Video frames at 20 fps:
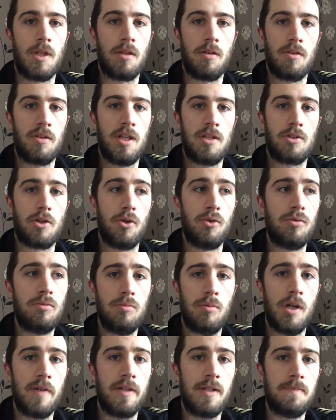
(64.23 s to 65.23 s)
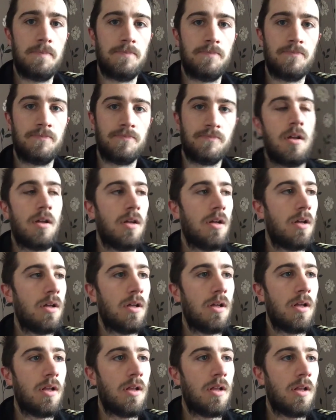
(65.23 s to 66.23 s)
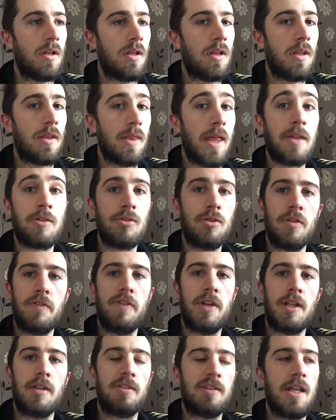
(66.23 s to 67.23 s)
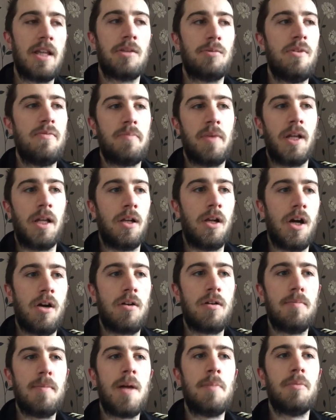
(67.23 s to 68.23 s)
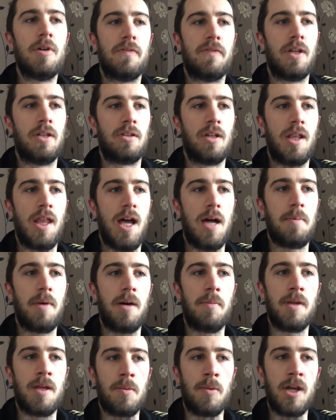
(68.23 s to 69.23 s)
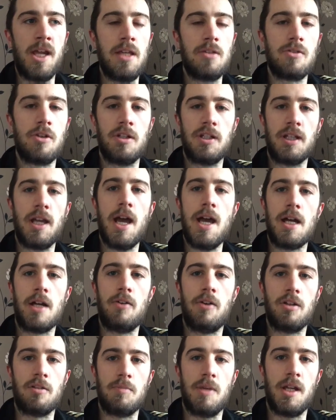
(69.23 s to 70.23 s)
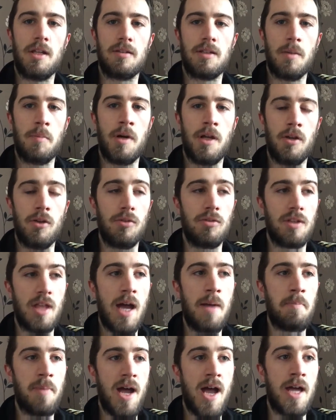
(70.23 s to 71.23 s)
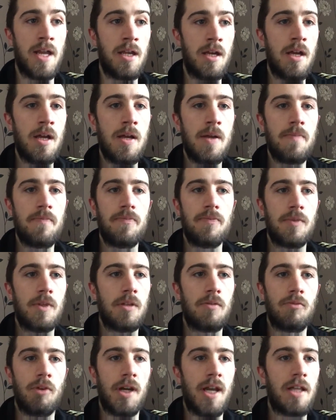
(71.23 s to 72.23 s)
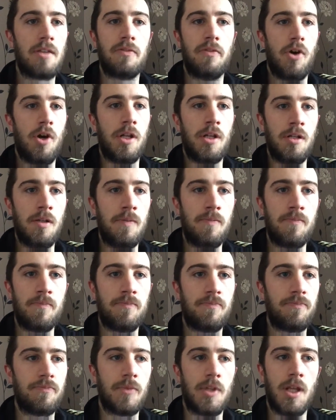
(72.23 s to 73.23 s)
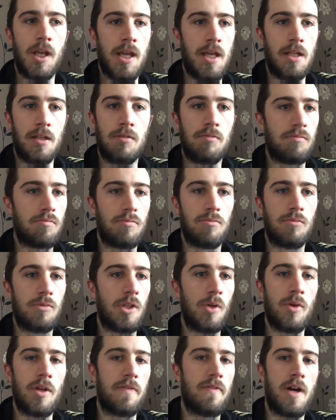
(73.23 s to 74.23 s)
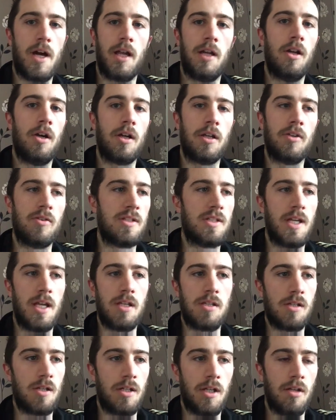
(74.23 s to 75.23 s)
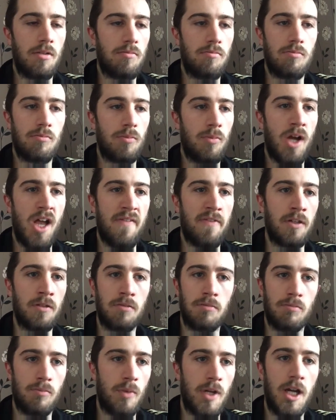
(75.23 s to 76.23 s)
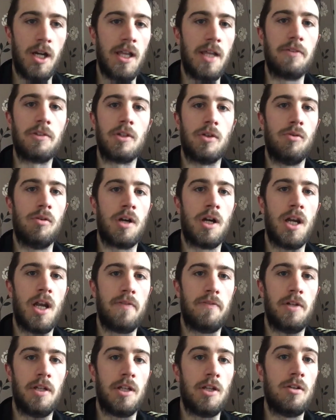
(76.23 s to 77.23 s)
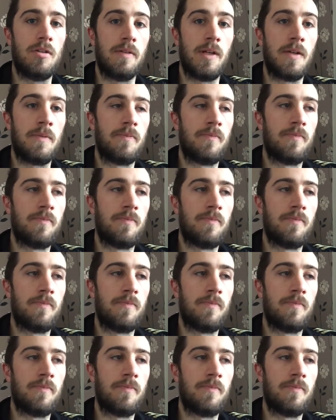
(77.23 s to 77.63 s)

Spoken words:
This is cool, whatever. That sort of thing sticks with me. Like, I remember things like that about people. He's tried to categorize me as someone who's that bad. Right, that's fine. Do what you fucking like. You're a teacher. Whatever. When I leave school, I've got nothing to do again.